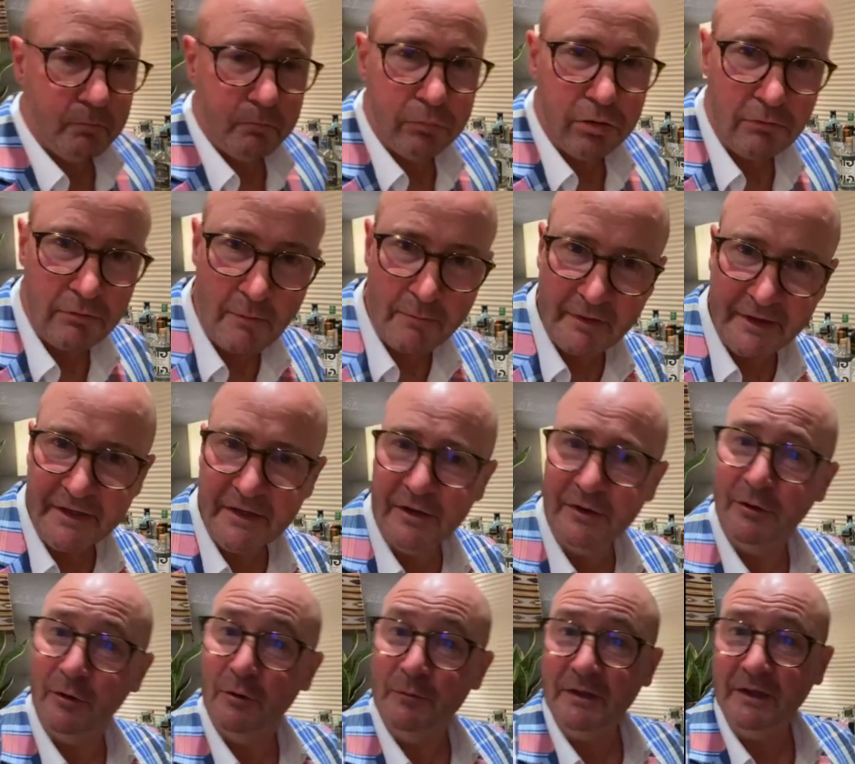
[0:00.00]
probably Ki
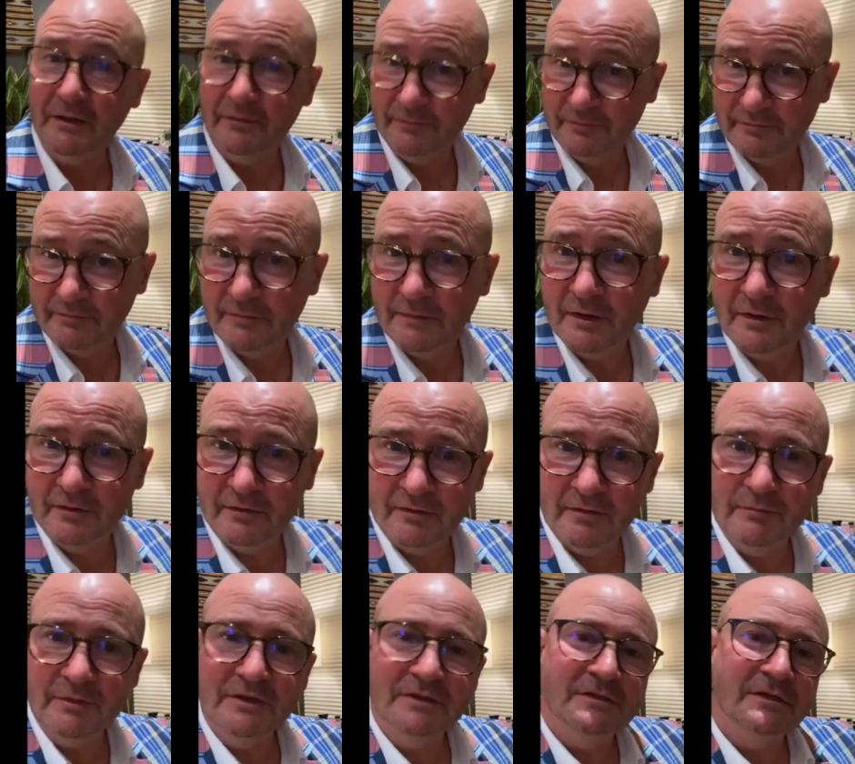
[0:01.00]
No Bi.
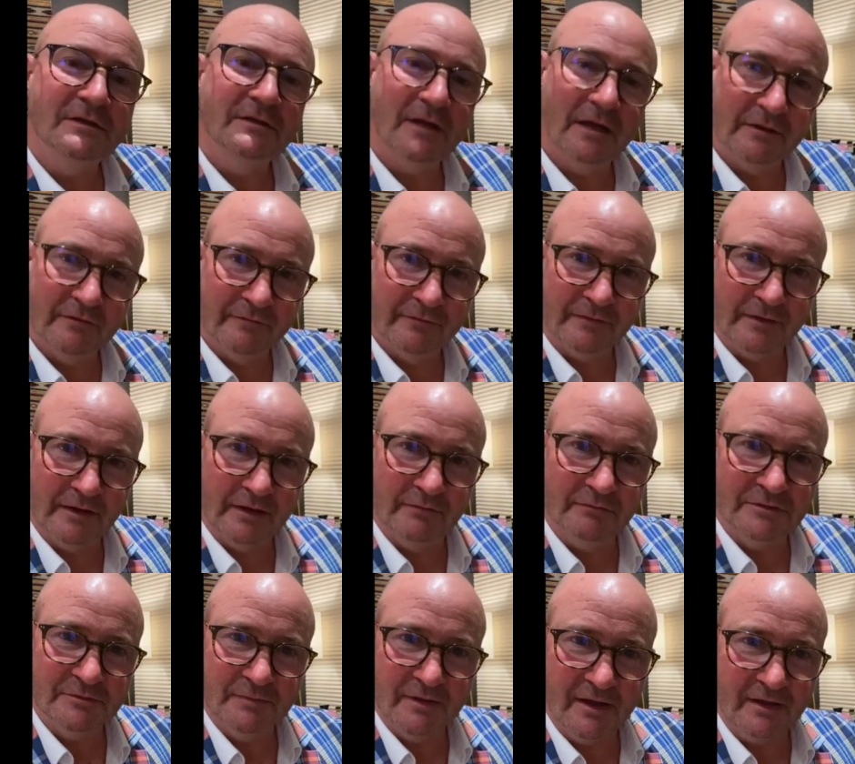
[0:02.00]
Kenobi gin out of
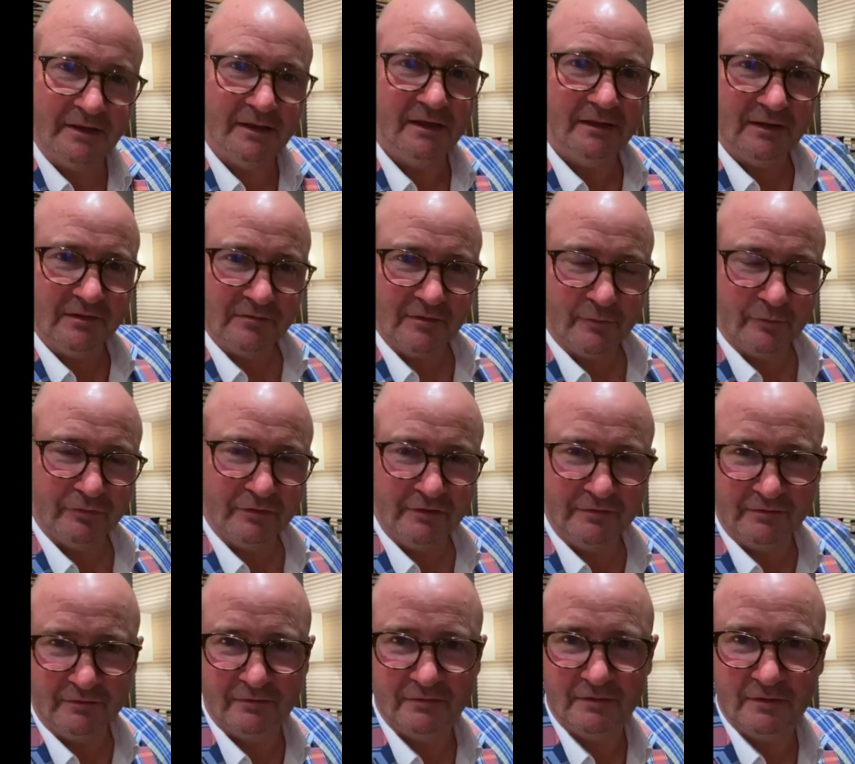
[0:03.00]
um, Japan. Again, that's not
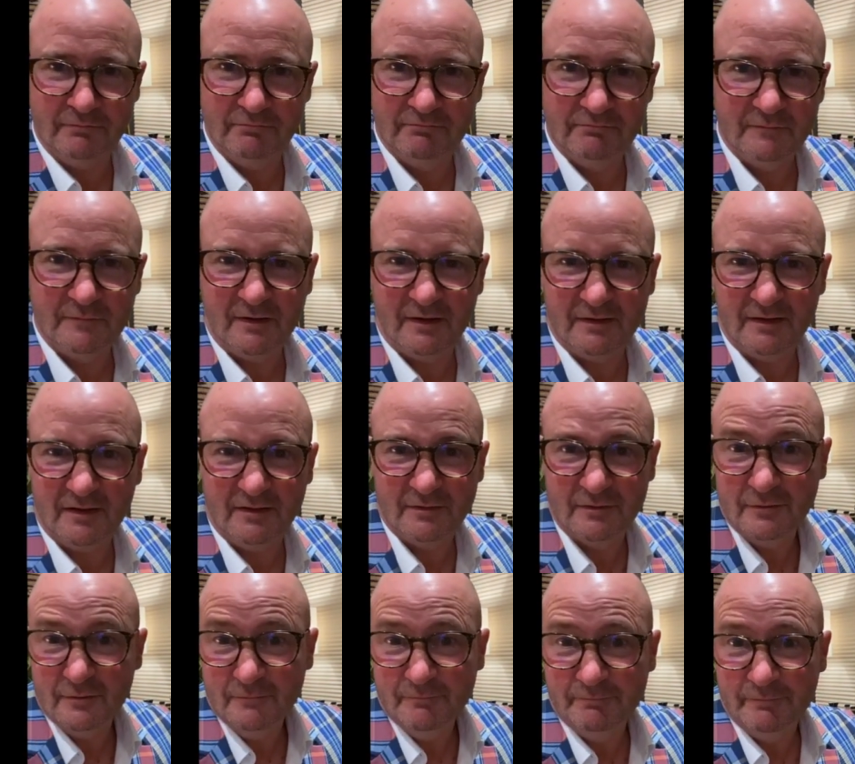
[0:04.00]
present because I drank that
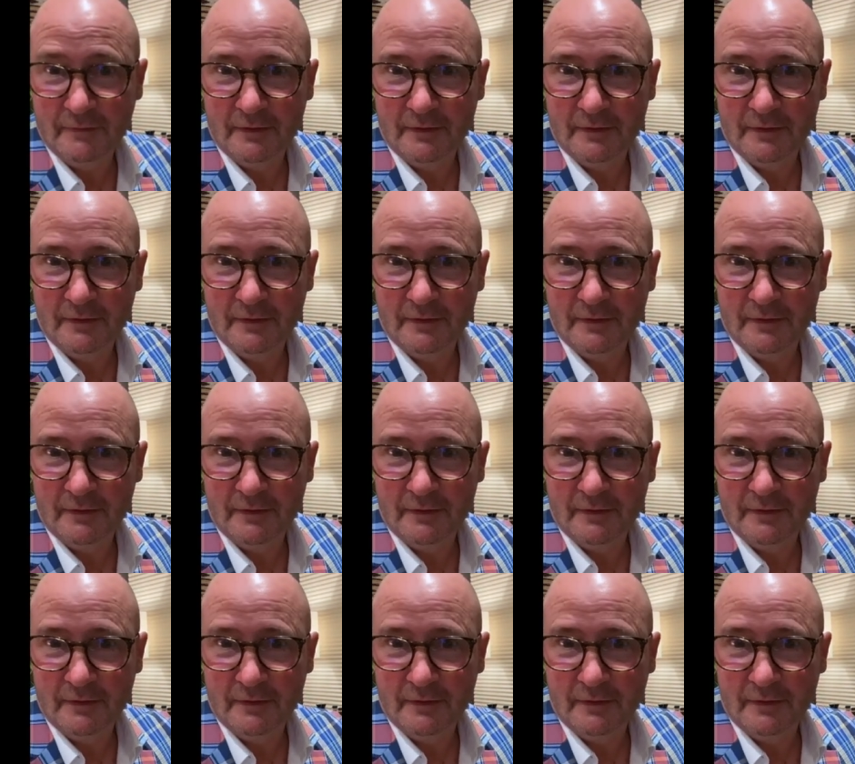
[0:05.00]
too.